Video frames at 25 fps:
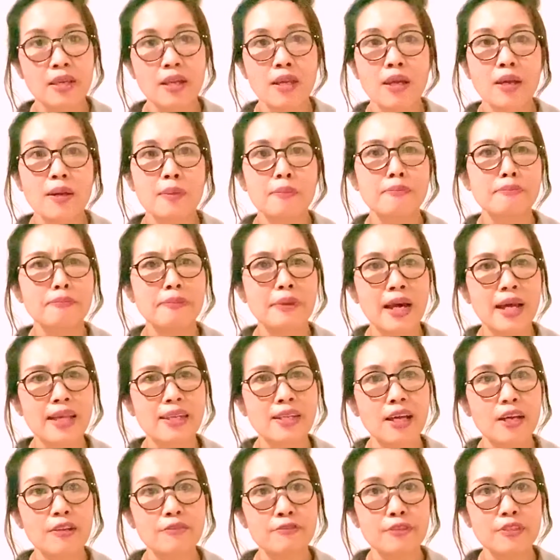But
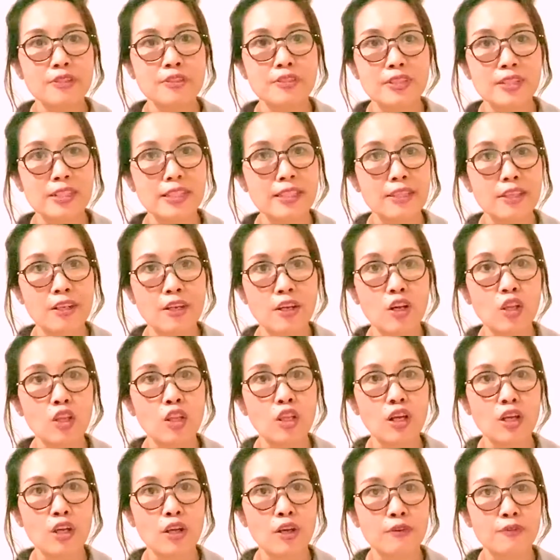unfortunately, there are a
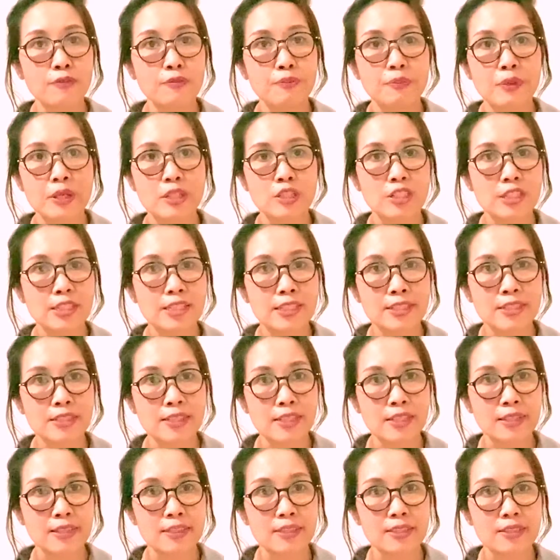lot of
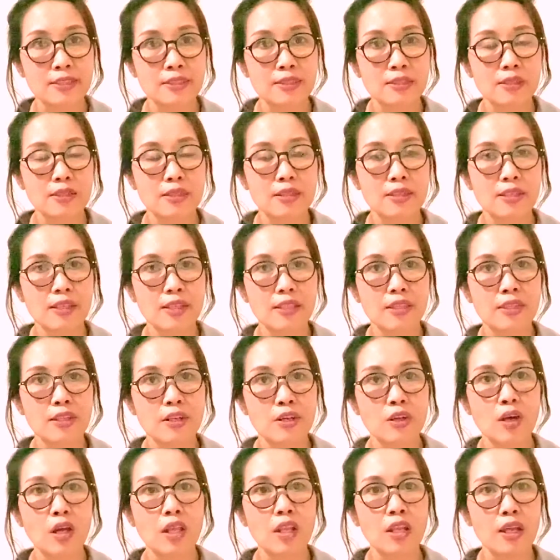prejudices.
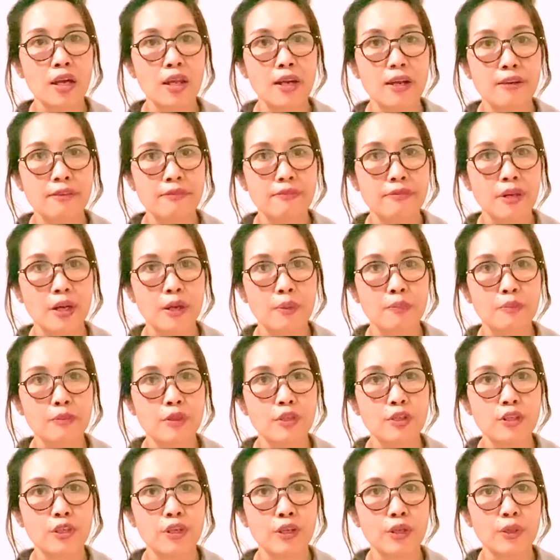There are a lot of,
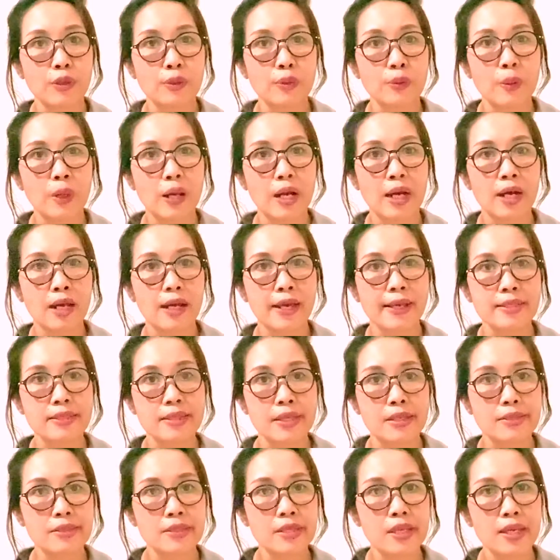as
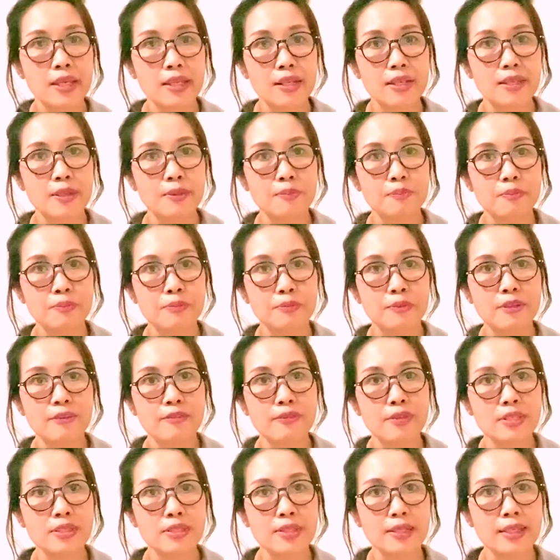I said
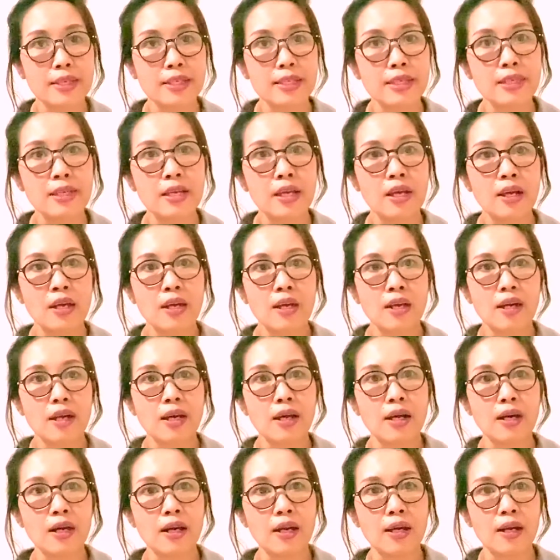previously,
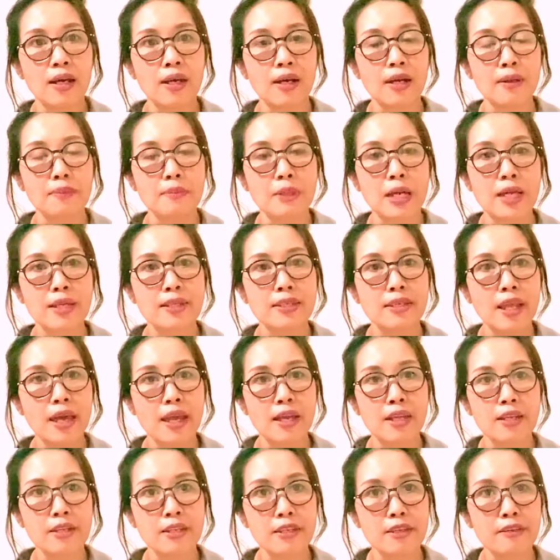
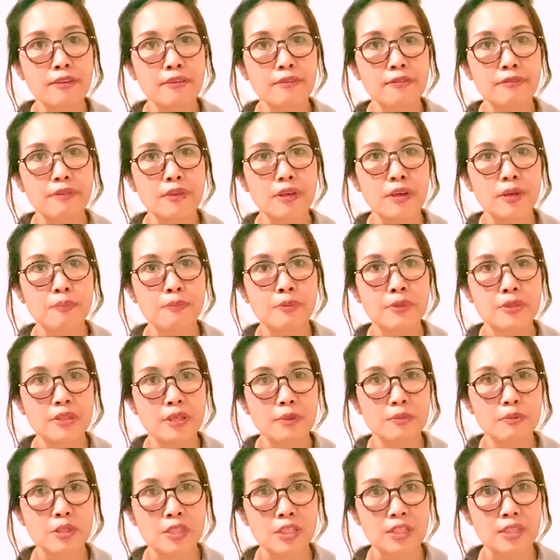negative
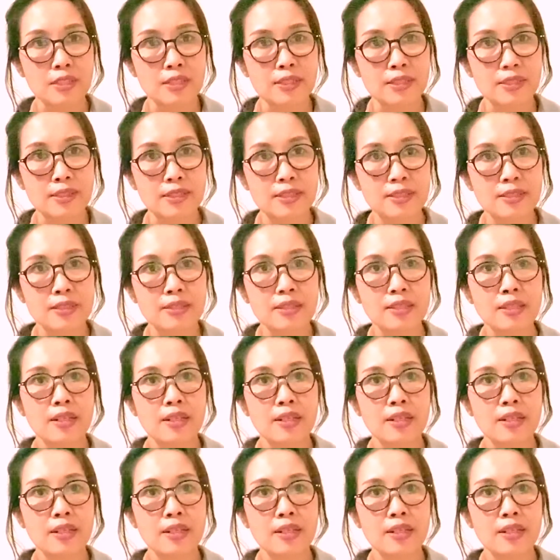perceptions